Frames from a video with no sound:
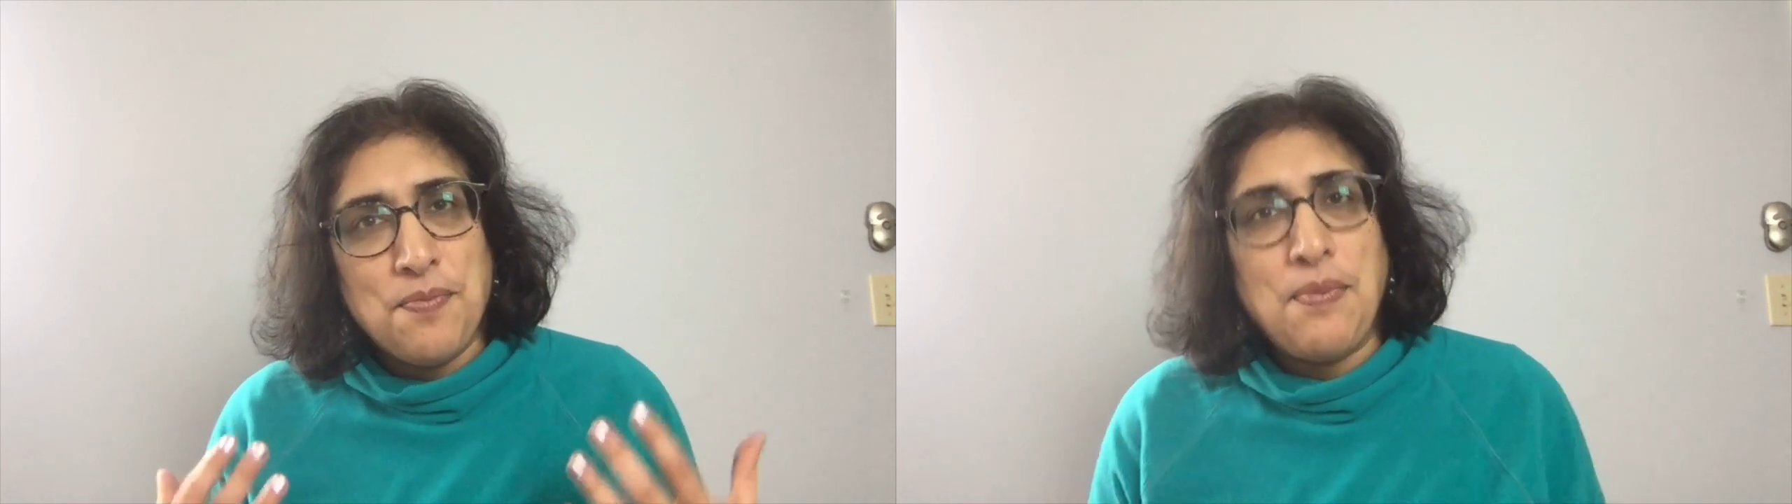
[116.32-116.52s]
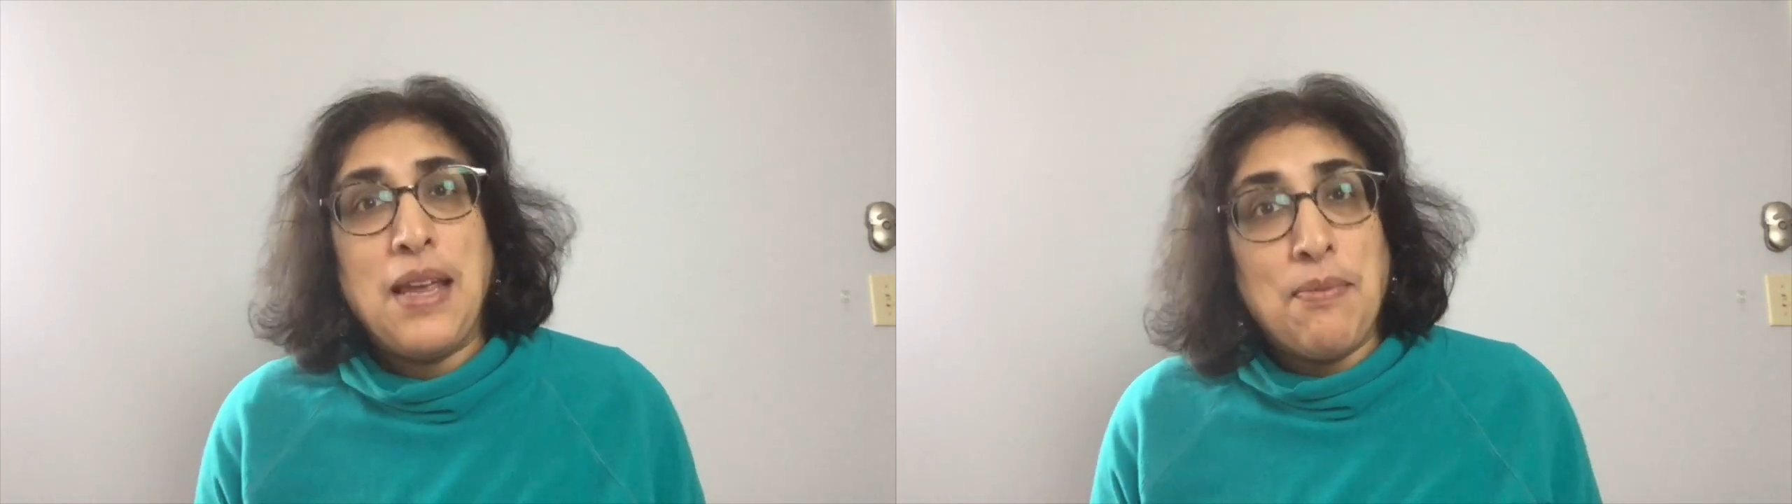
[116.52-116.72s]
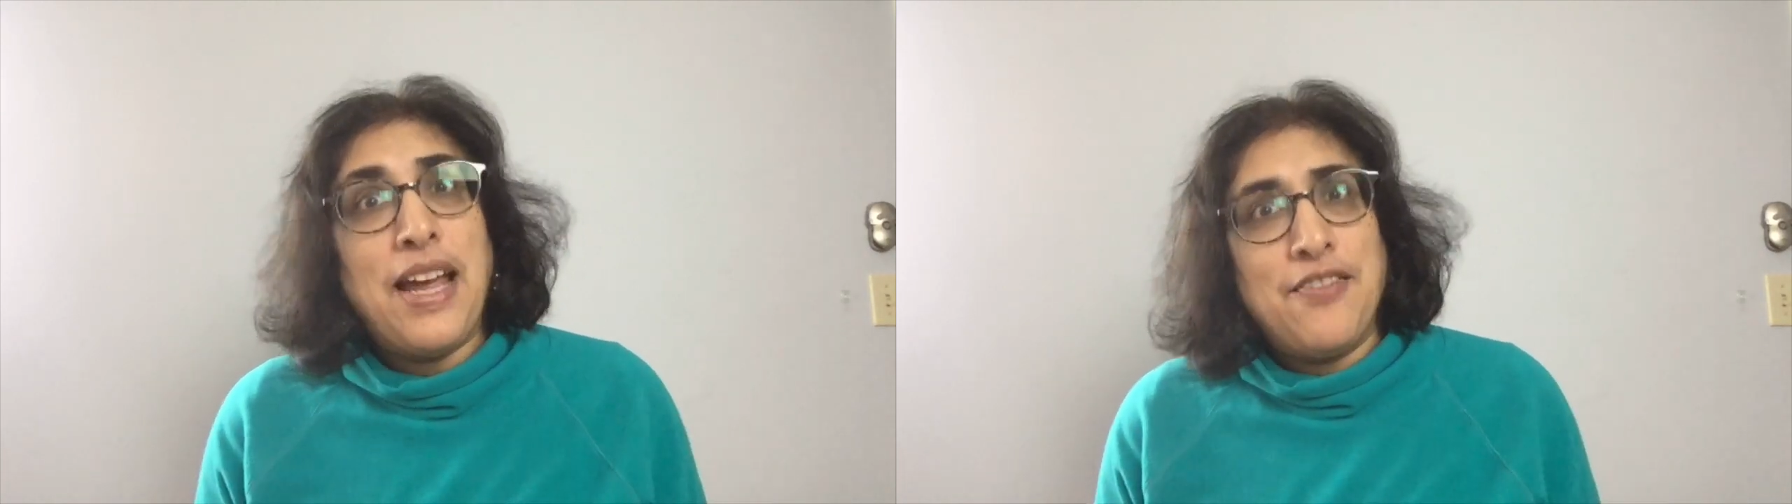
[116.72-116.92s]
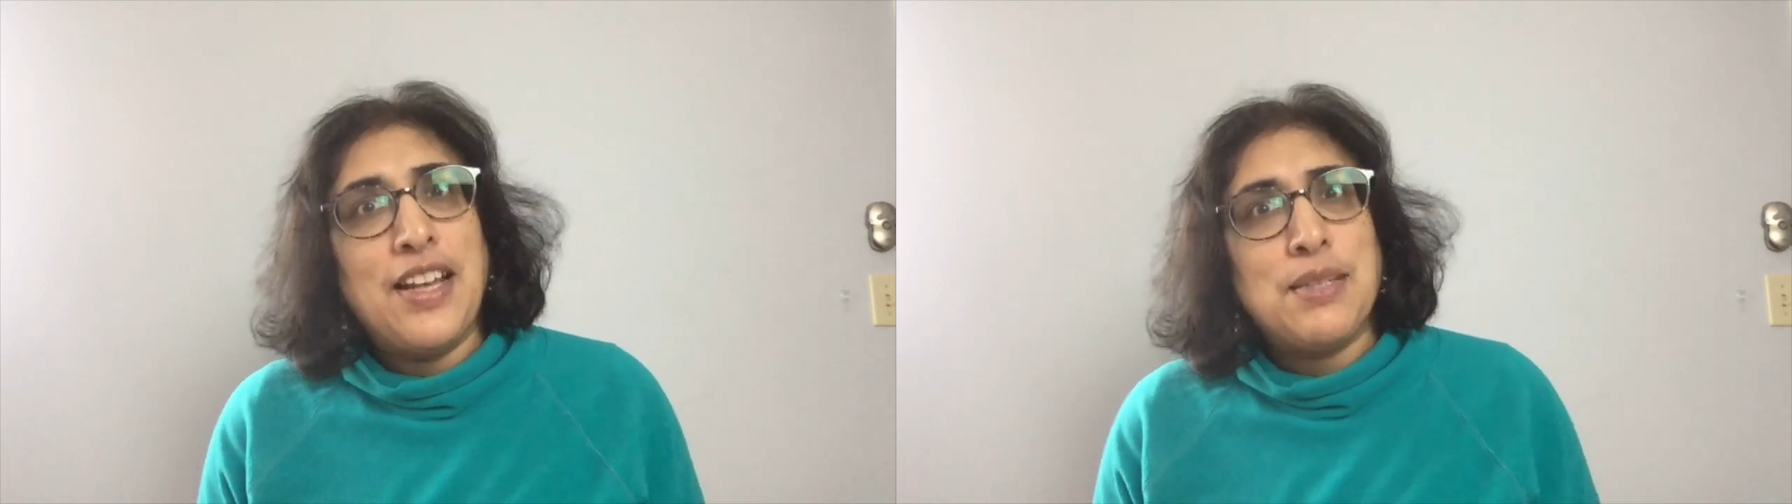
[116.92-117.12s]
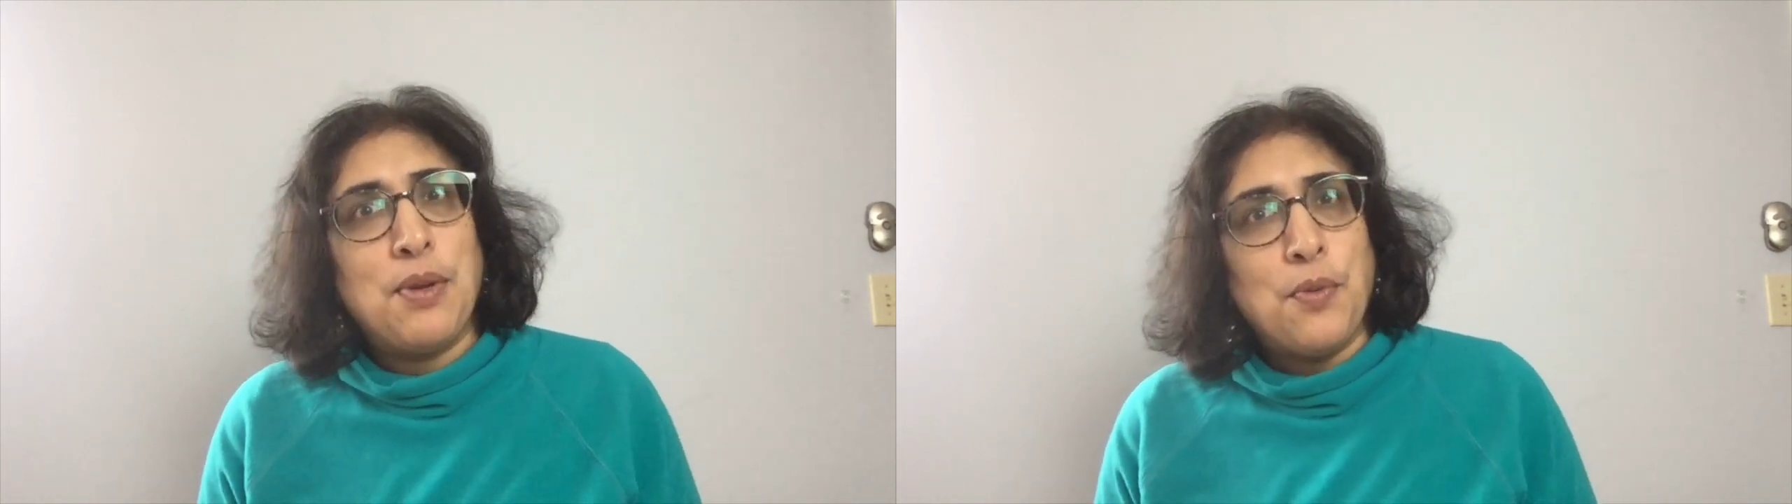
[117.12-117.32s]
make my
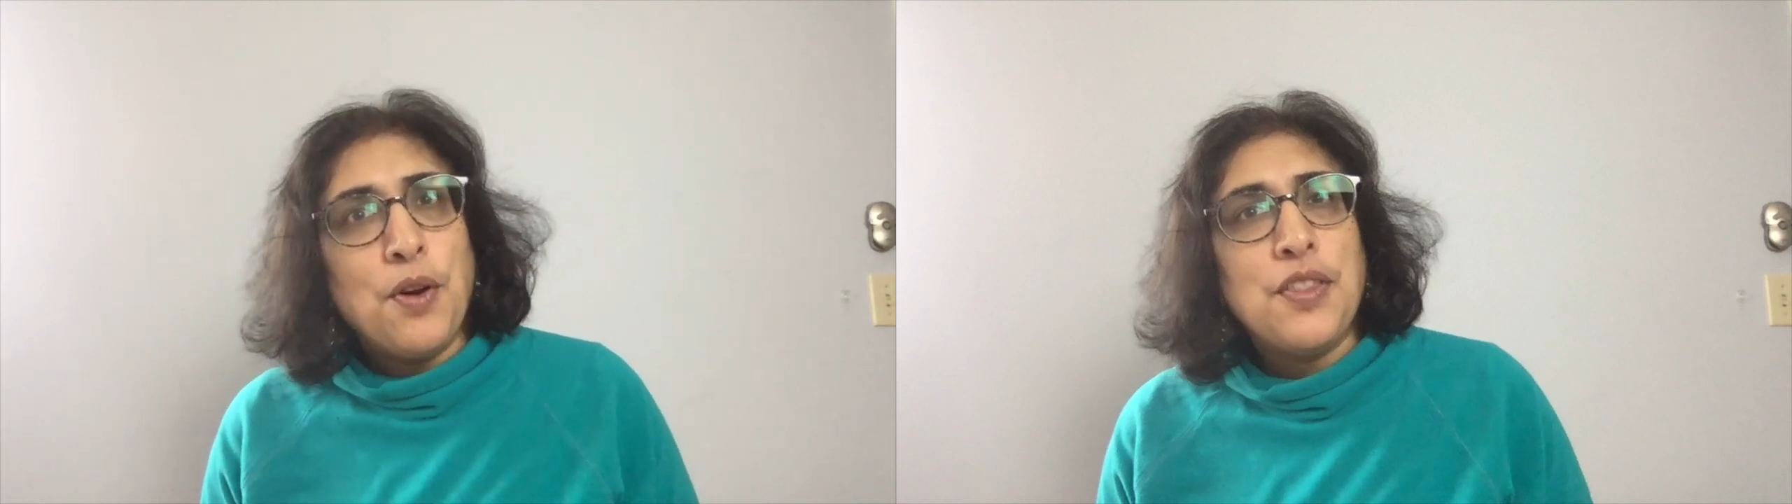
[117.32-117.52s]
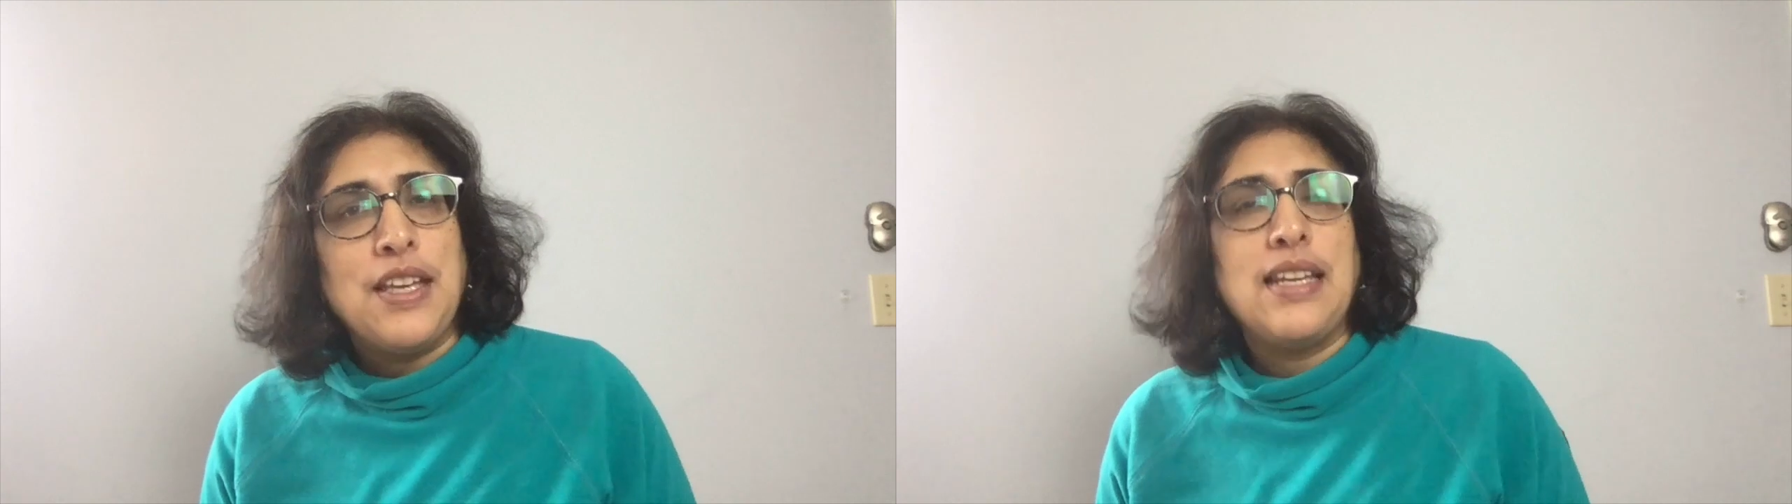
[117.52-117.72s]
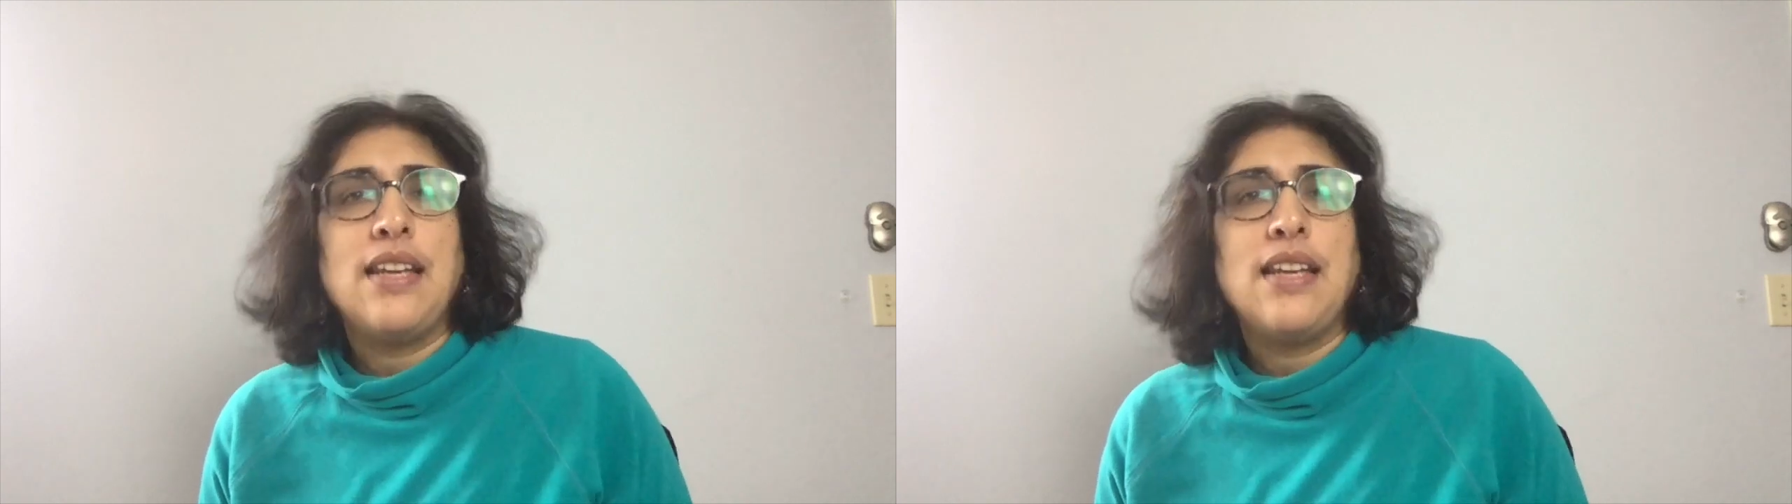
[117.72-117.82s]
investment worth it